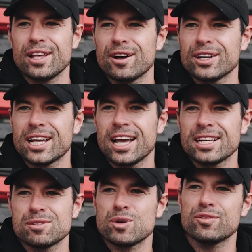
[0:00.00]
the
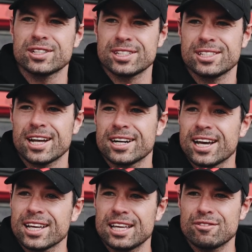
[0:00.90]
Hurricanes, moving to
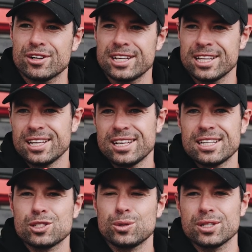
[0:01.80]
Taranaki every
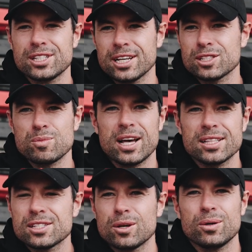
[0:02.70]
sort of 6
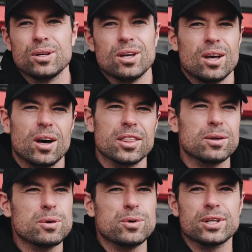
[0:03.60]
months. So I
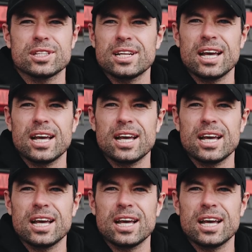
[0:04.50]
think we worked it